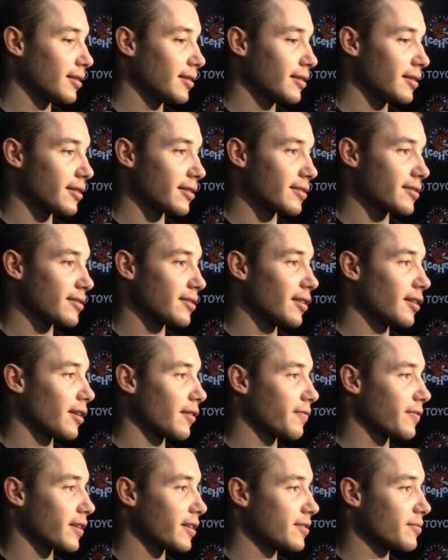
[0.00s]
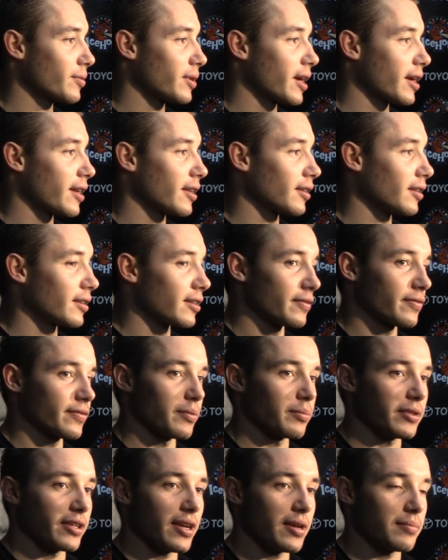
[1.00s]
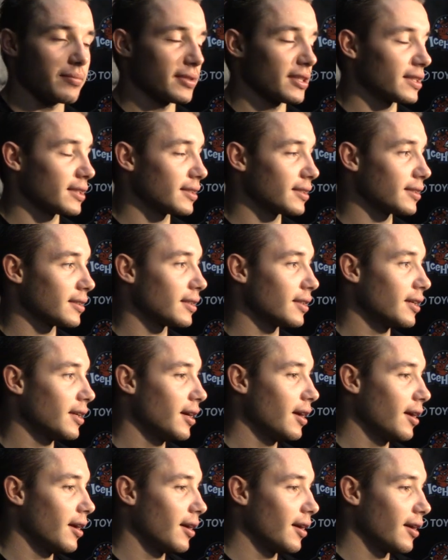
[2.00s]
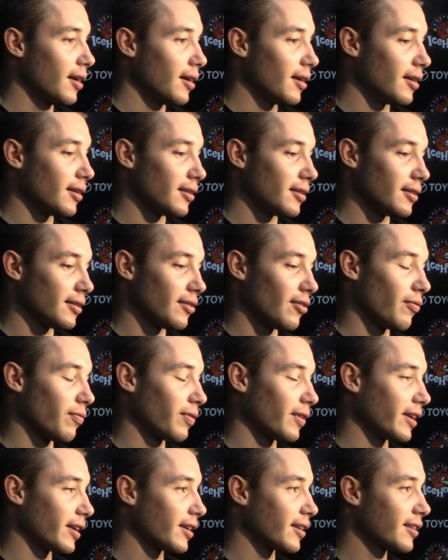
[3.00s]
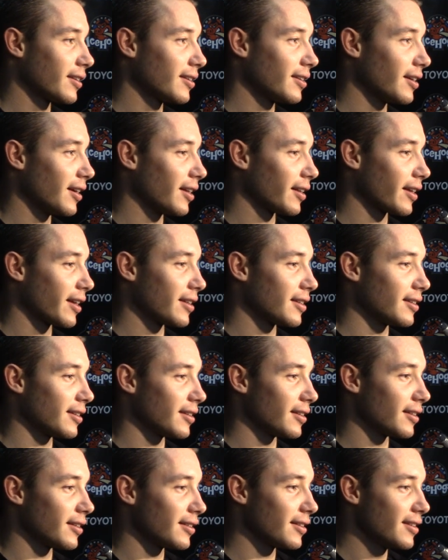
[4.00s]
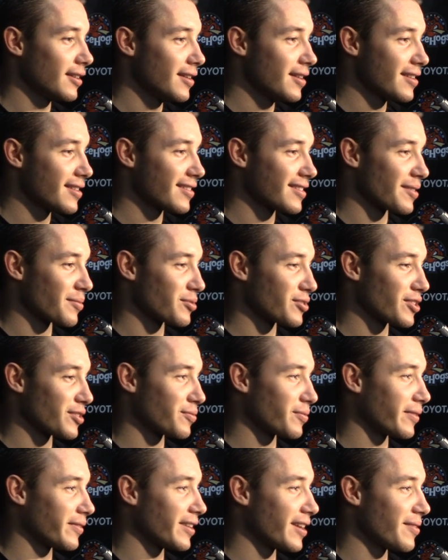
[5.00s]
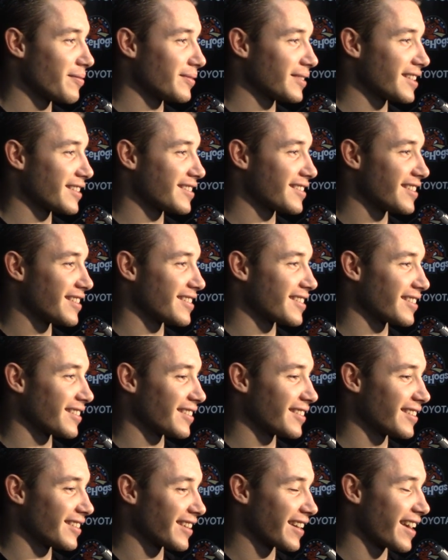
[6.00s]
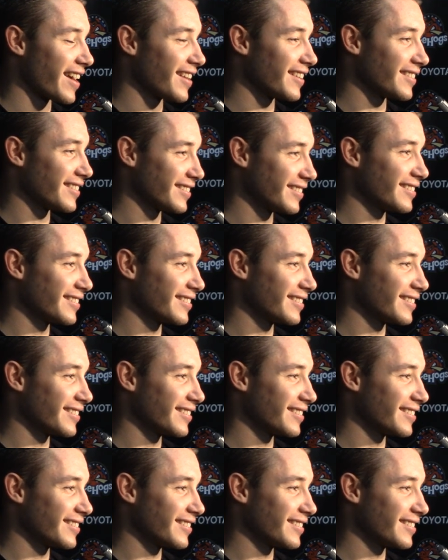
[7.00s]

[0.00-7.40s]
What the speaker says: there's a lot of things what I can learn from them, and hopefully I'll get some shifts with them this season again.